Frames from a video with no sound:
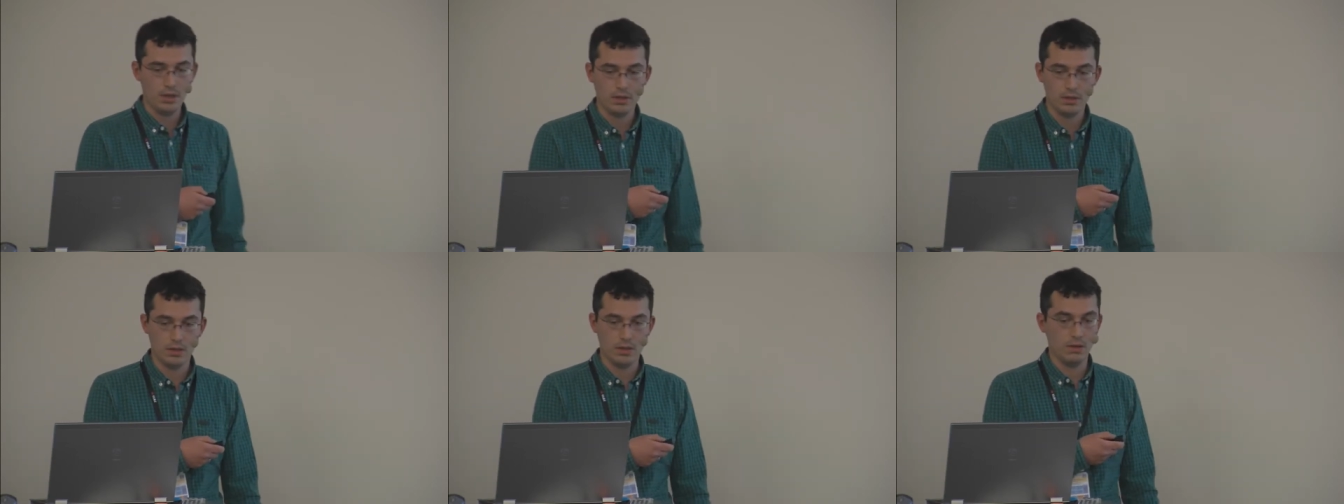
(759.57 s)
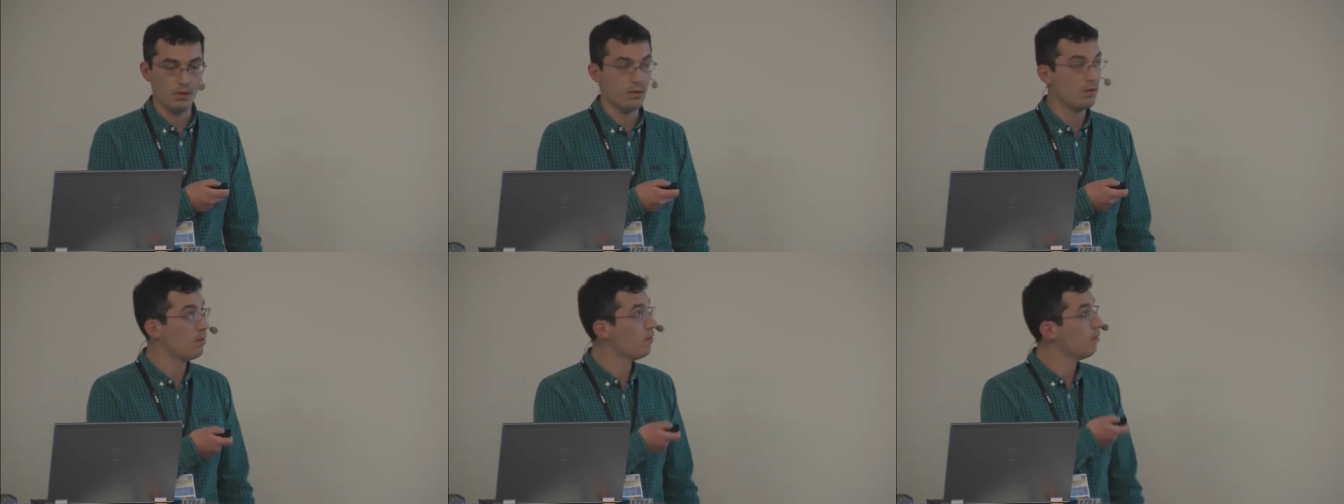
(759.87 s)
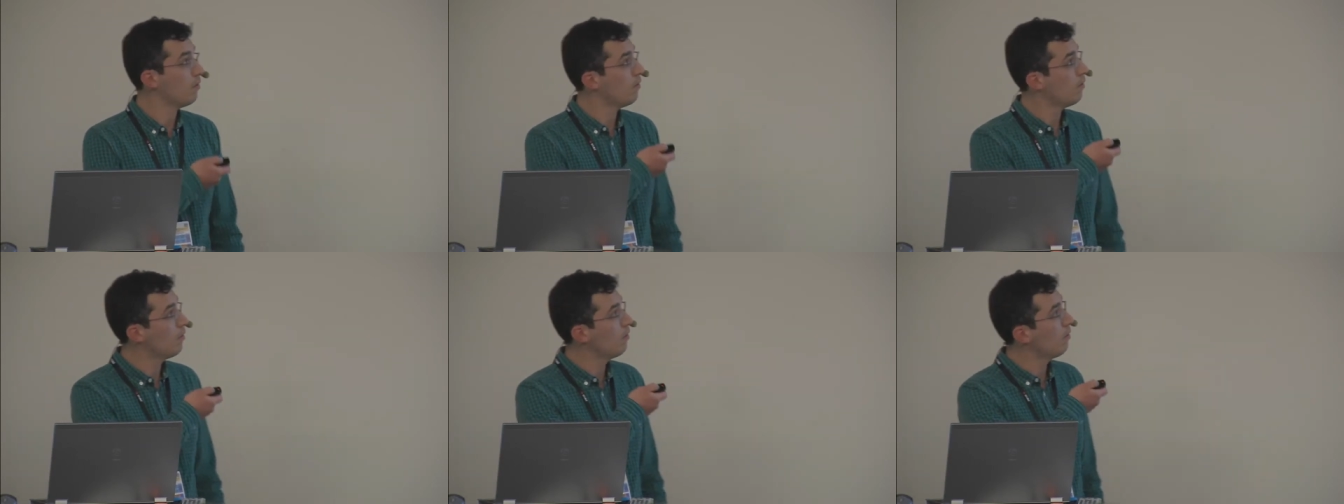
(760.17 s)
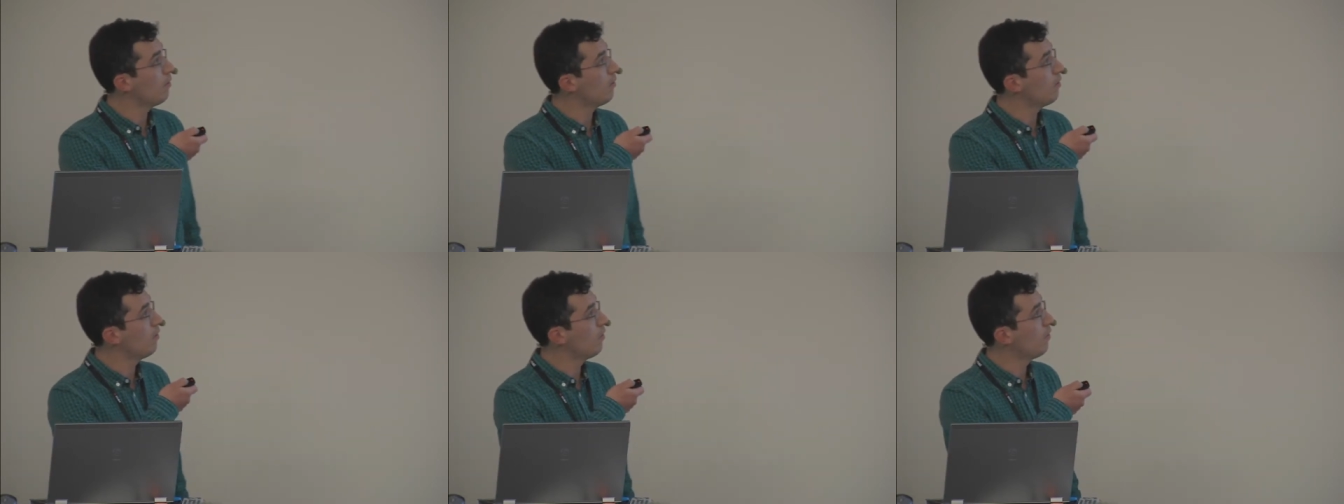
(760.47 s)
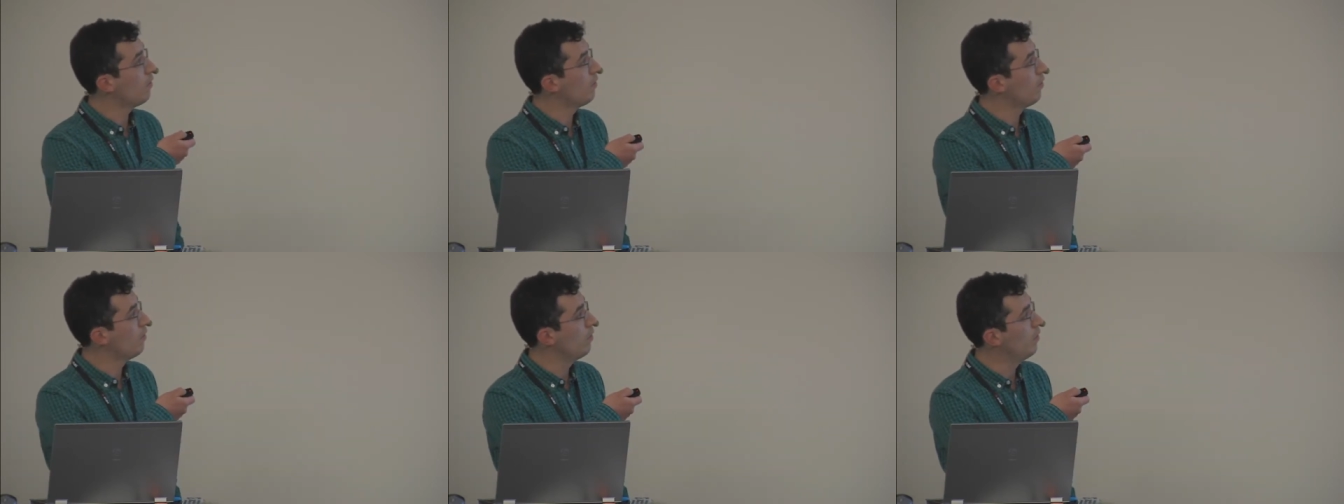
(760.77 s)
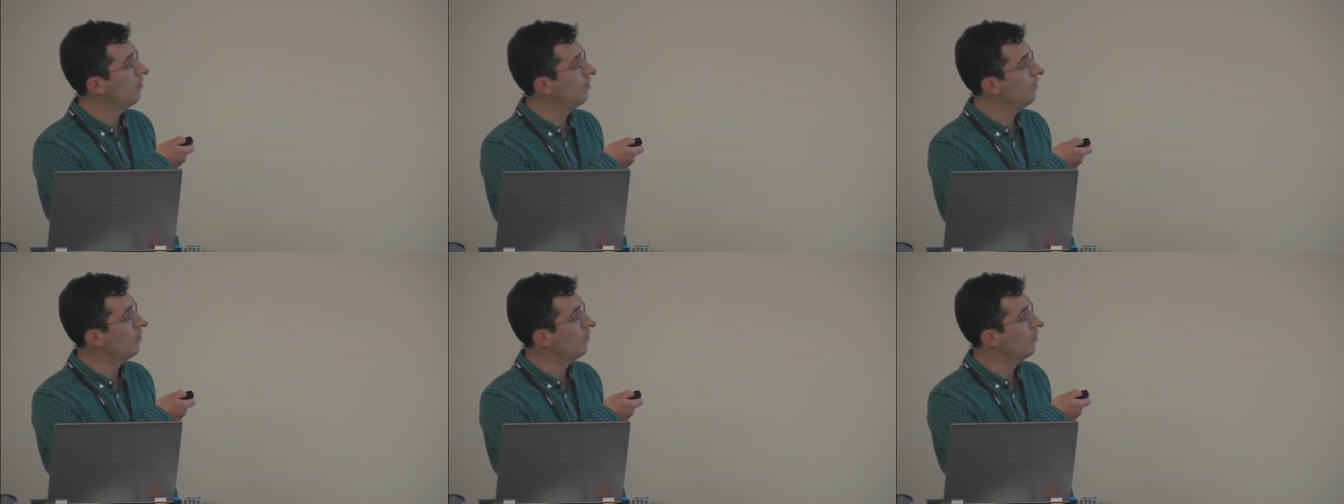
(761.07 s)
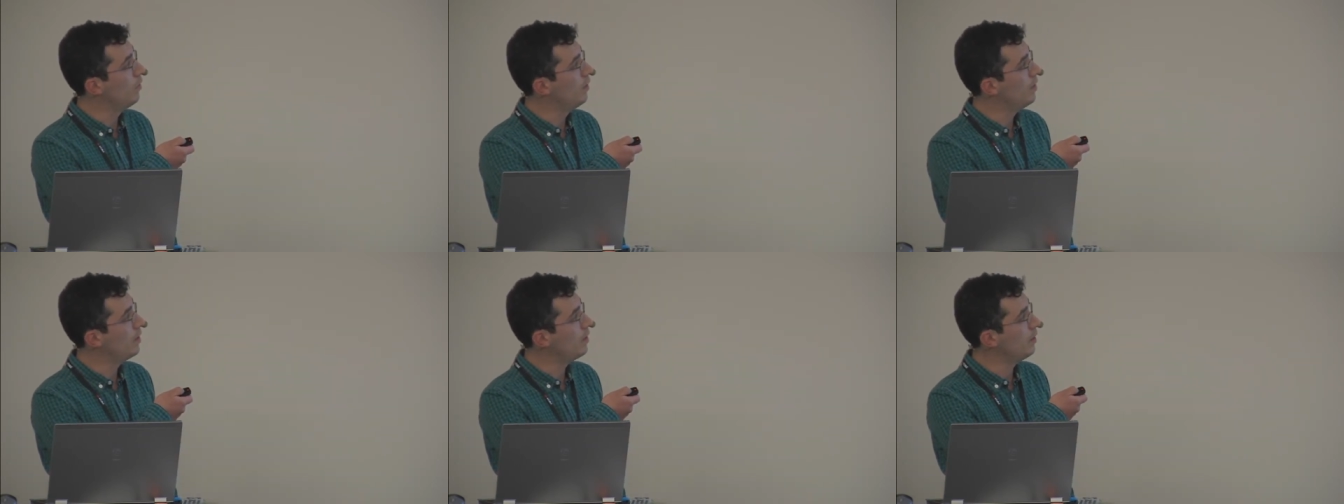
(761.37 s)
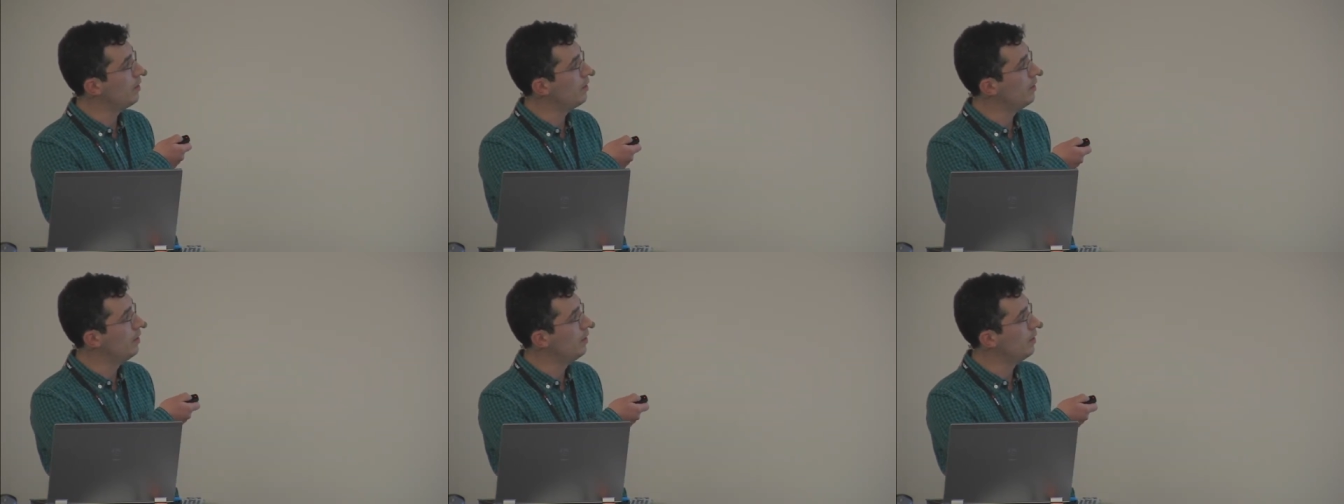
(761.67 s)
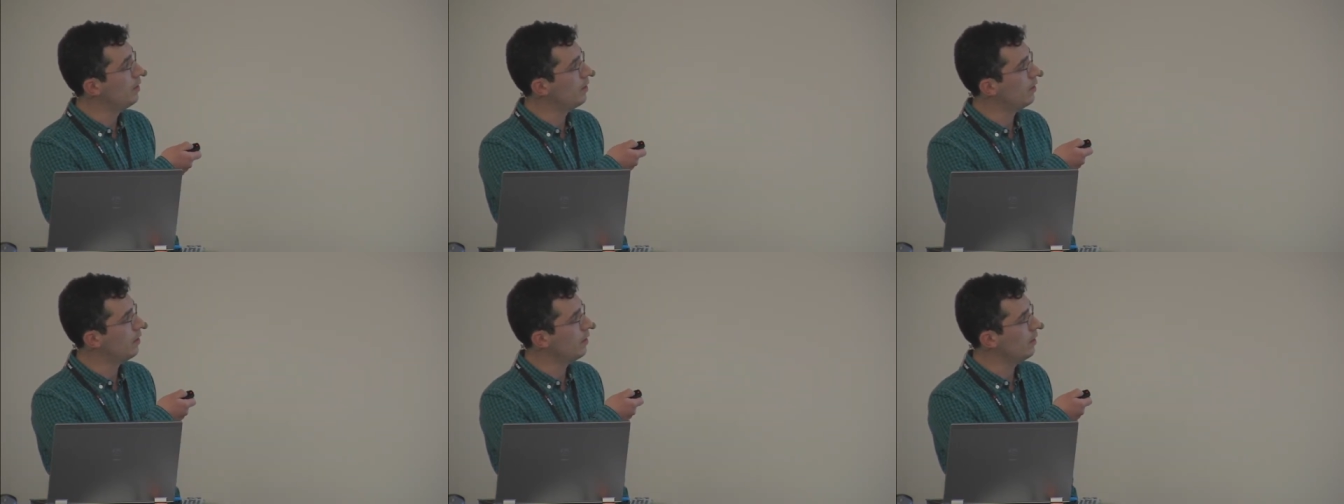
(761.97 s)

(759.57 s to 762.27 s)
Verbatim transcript: So the,